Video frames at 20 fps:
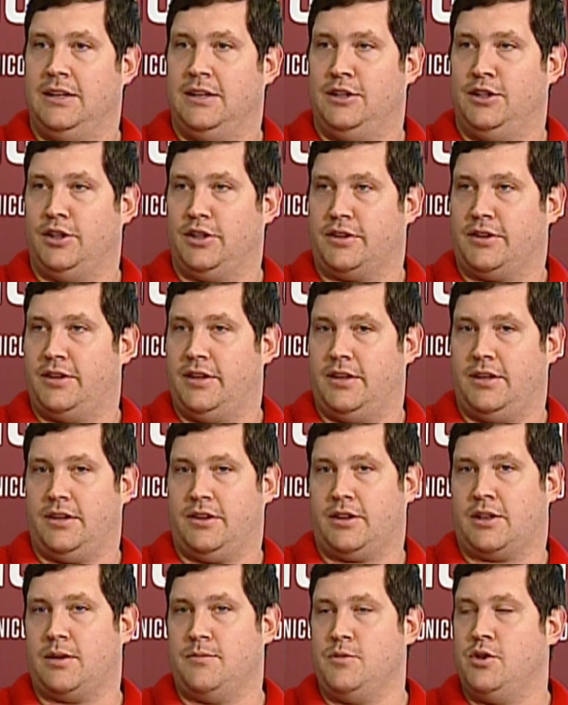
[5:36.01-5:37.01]
Look,
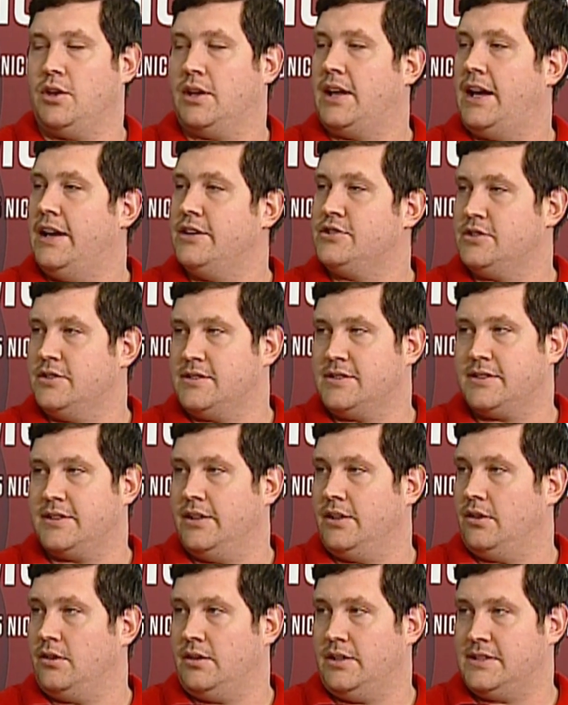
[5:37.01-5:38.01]
the communication
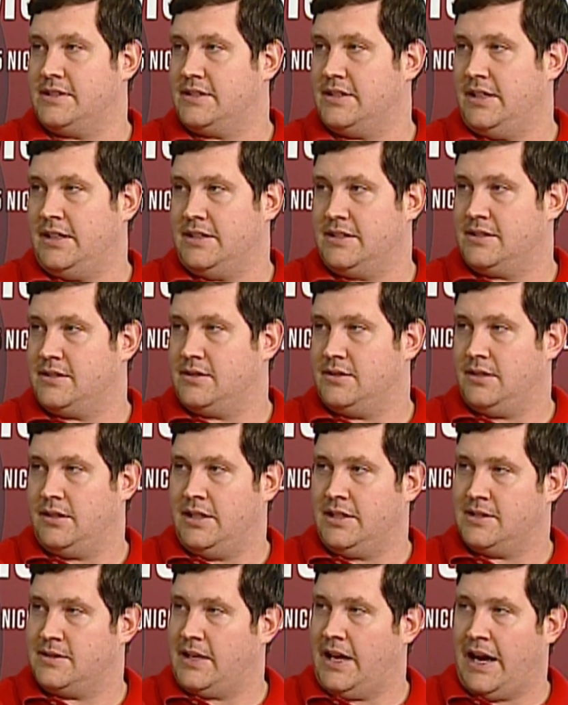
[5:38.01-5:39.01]
still
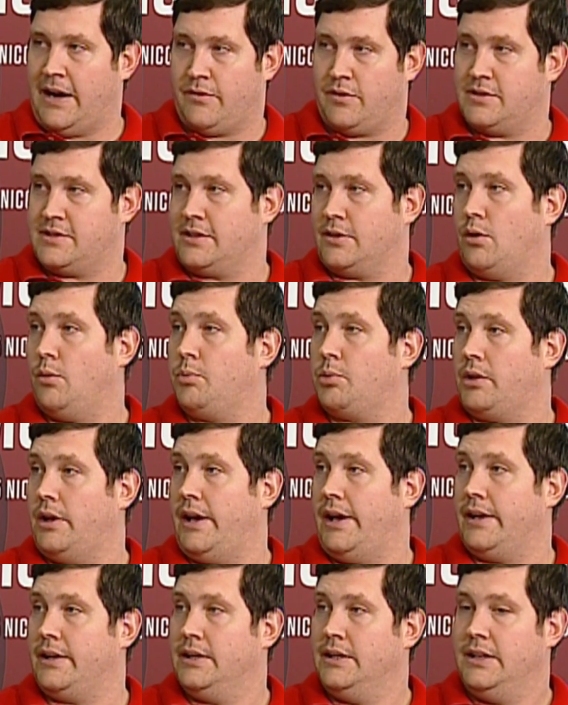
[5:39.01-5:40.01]
is every single
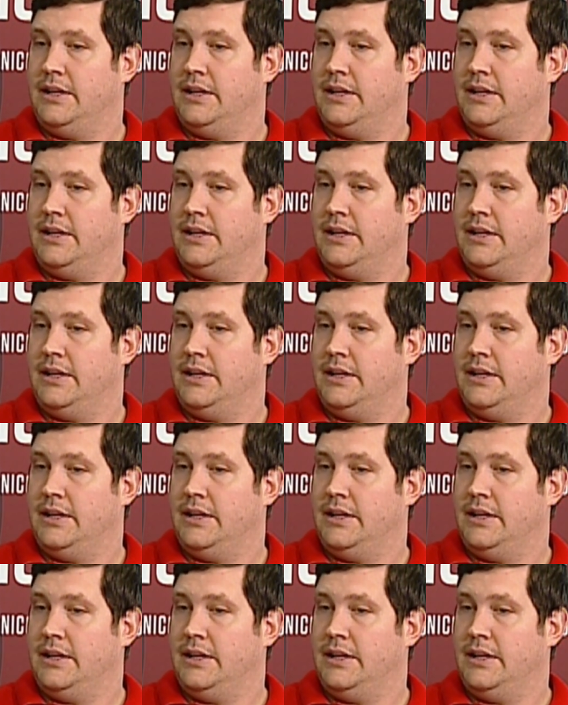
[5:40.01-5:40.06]
play,